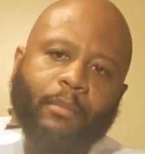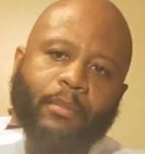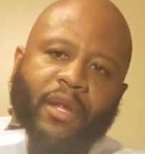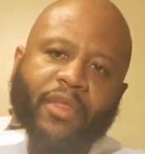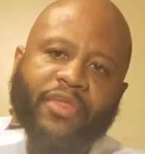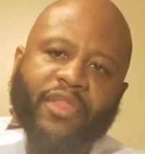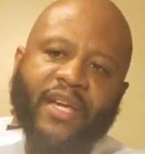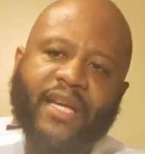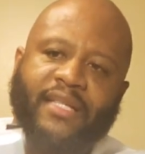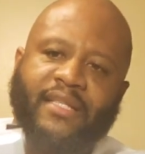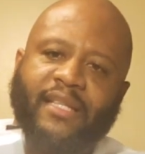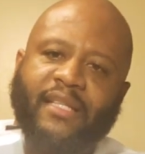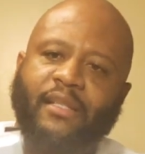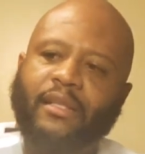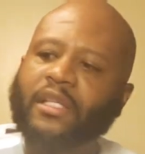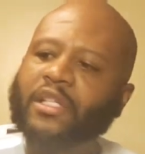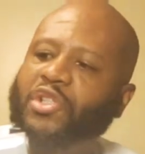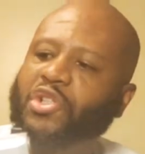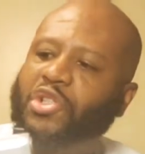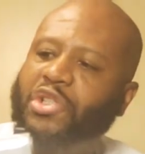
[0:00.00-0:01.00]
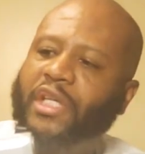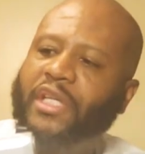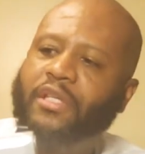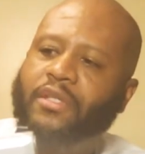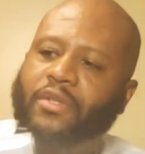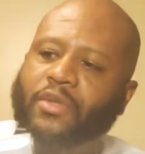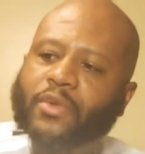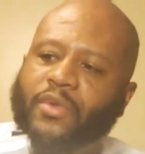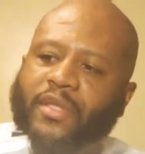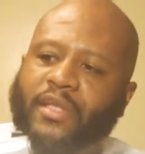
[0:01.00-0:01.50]
But this is the
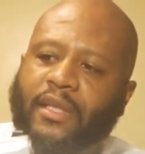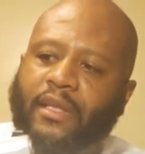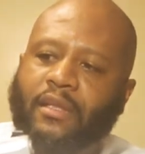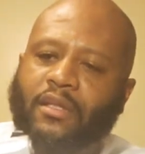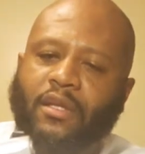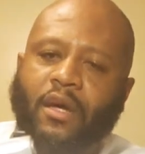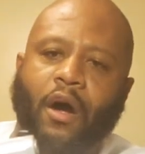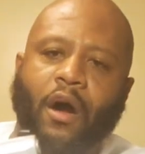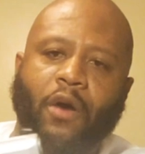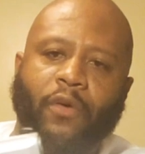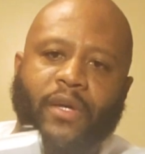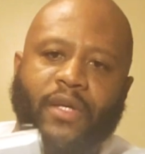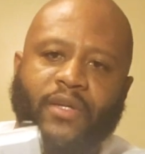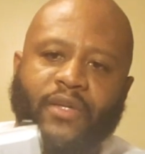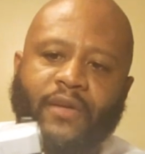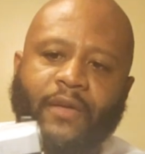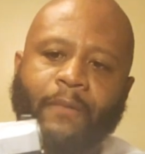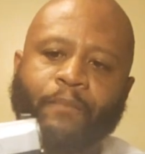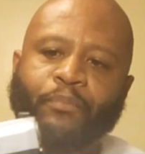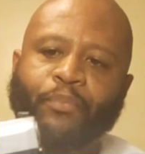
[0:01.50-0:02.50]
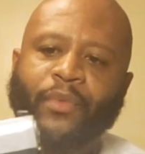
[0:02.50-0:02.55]
G2C Taurus.